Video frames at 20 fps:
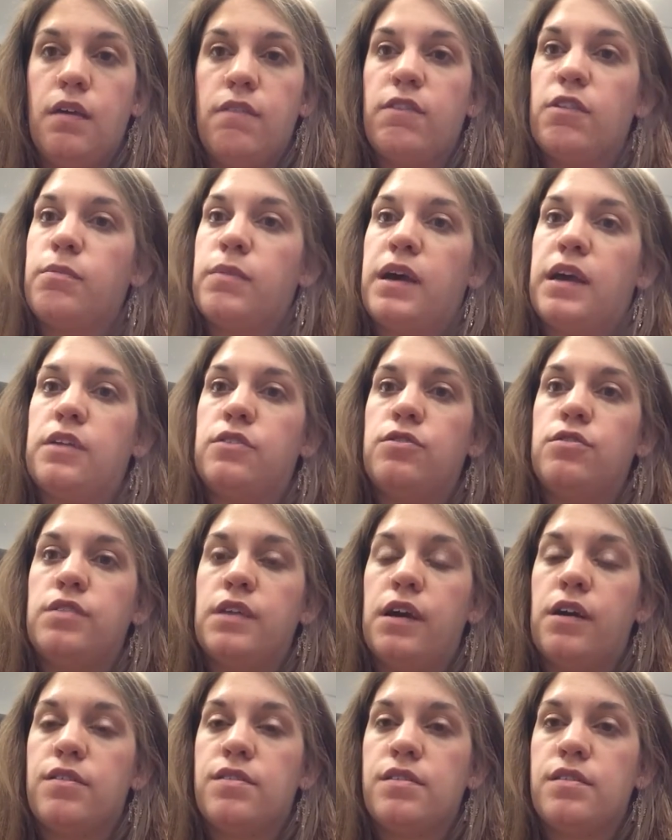For my
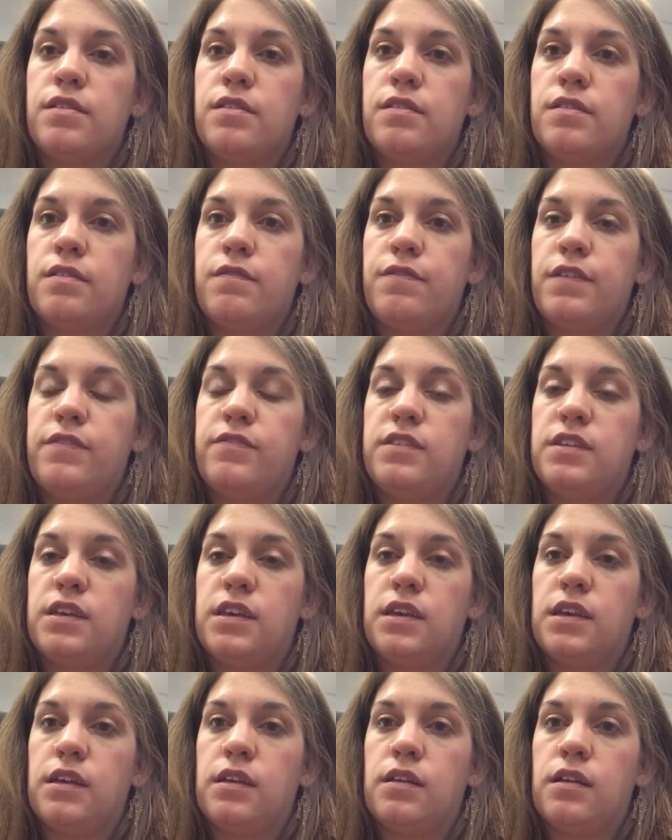
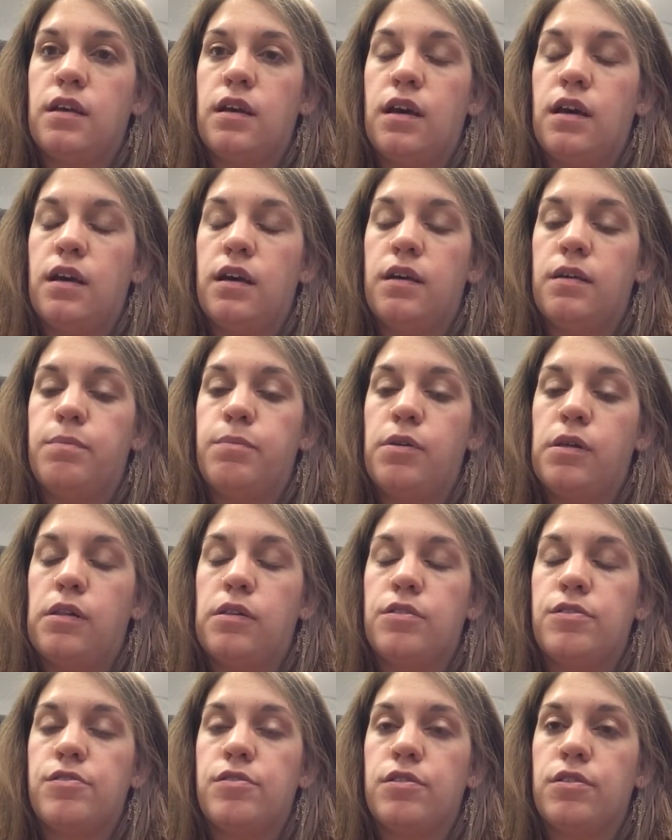2015 uh,
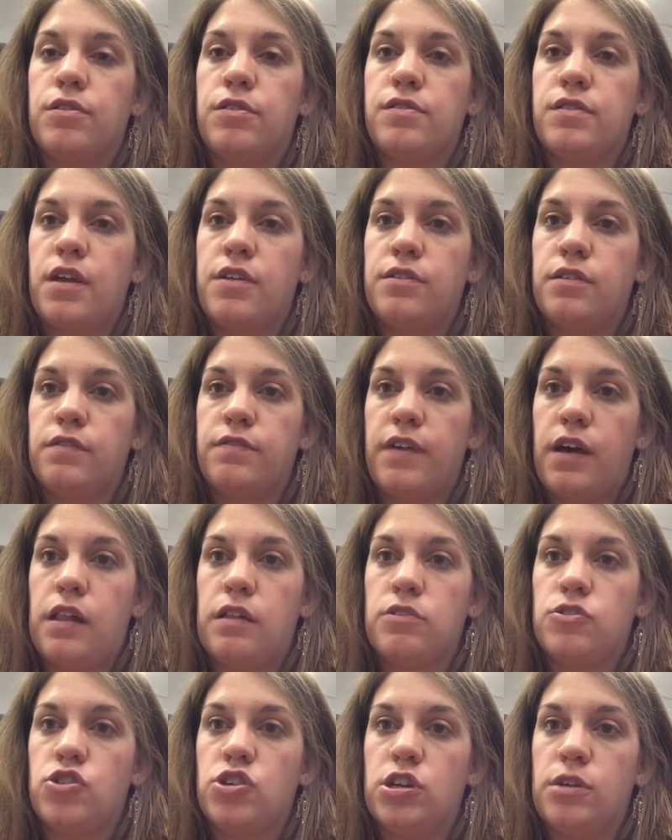Pulitzer Center
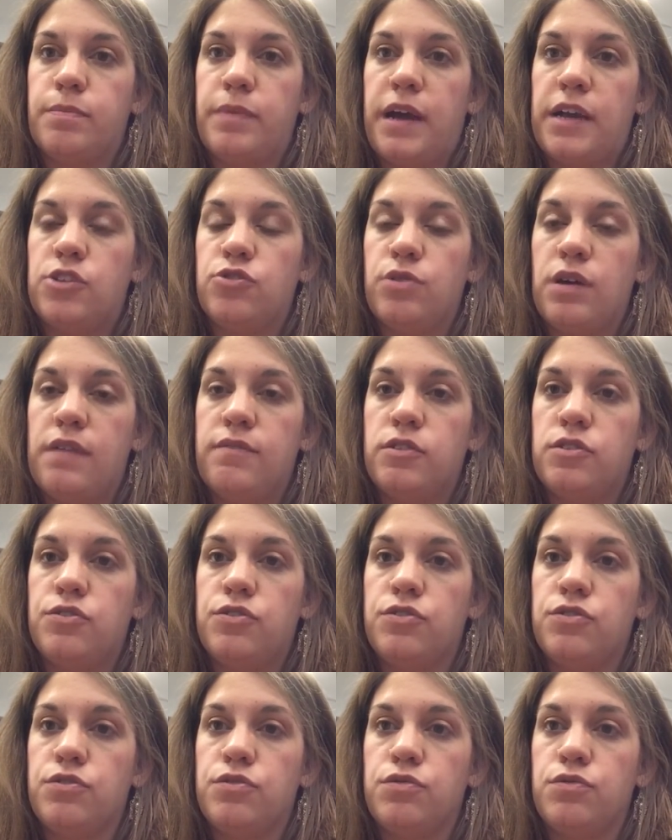Fellowship, I traveled
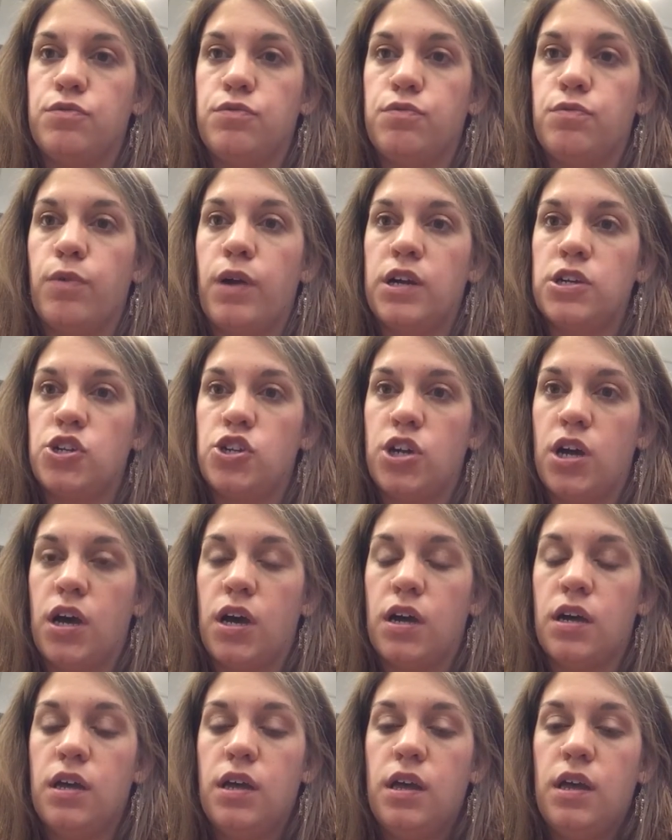to
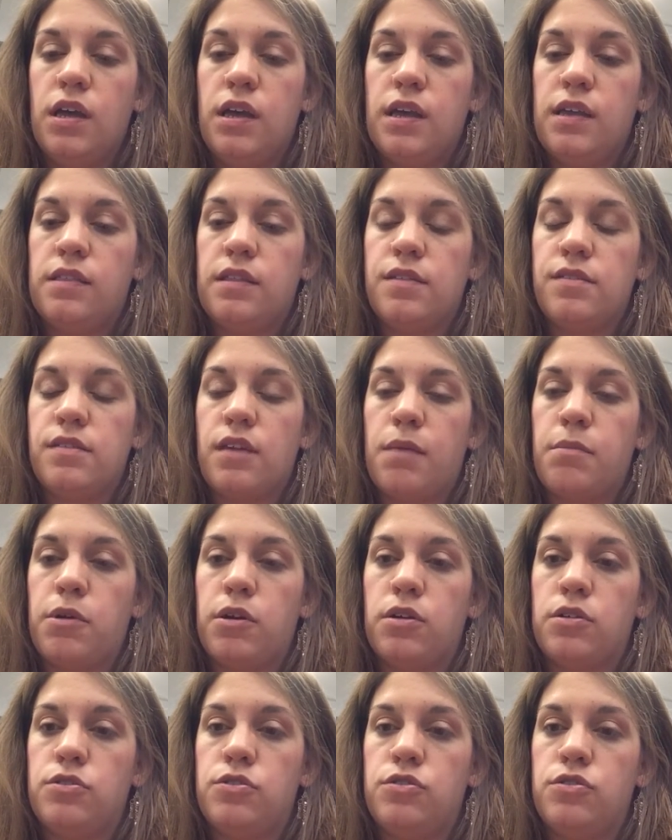Russia in the
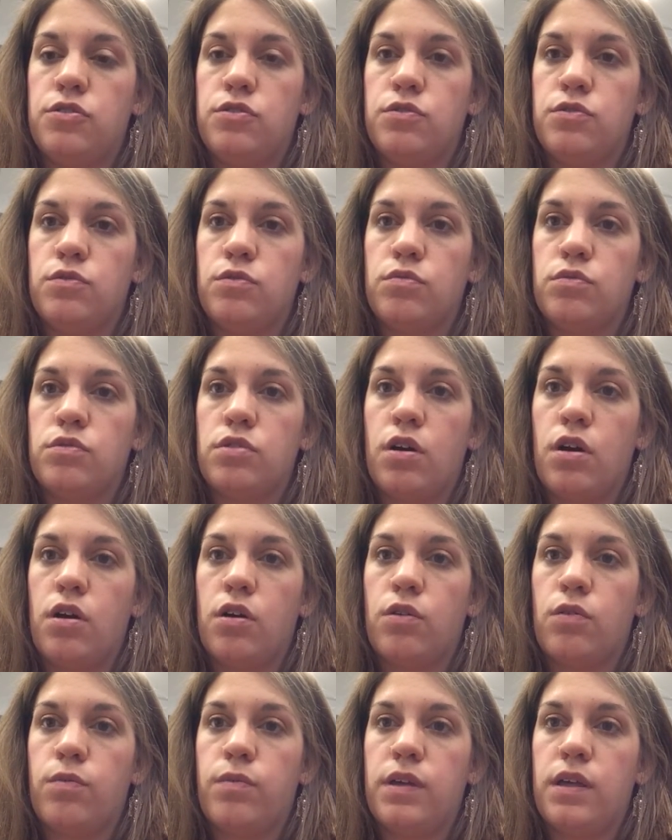summer to
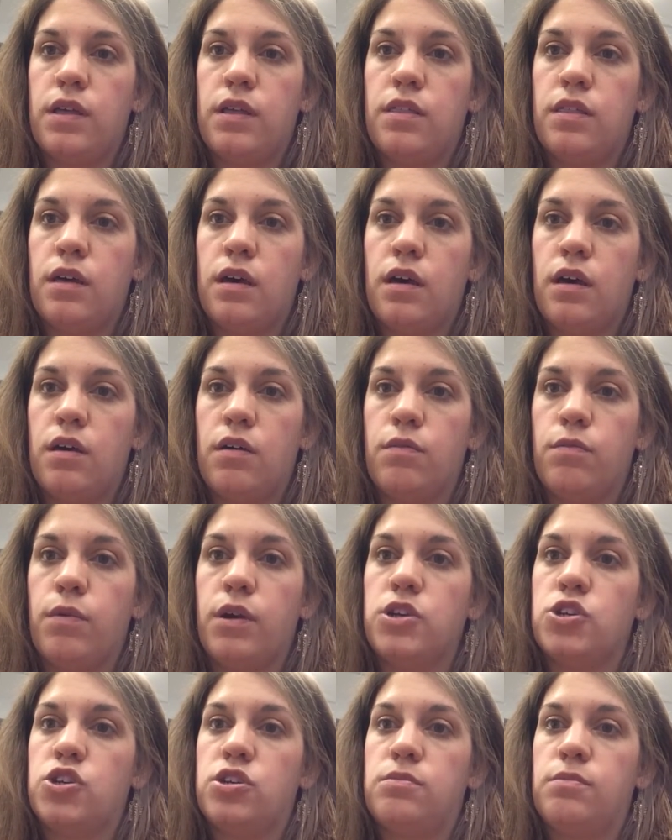talk with uh,
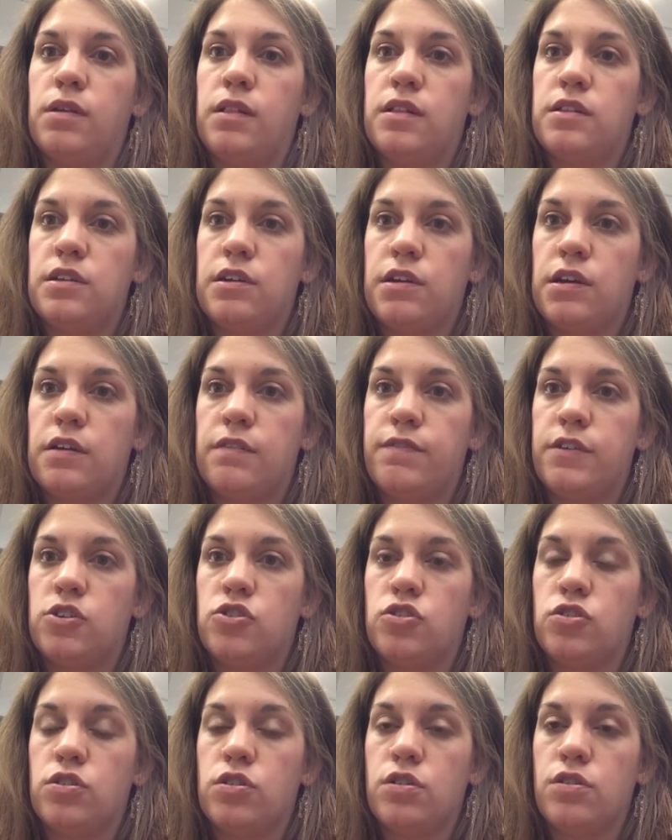Russian military
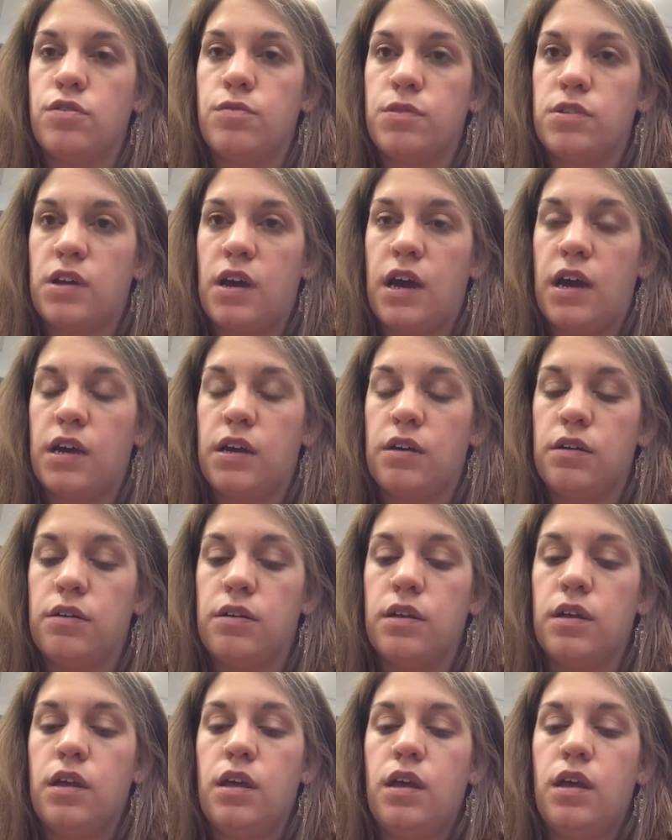officials, retired,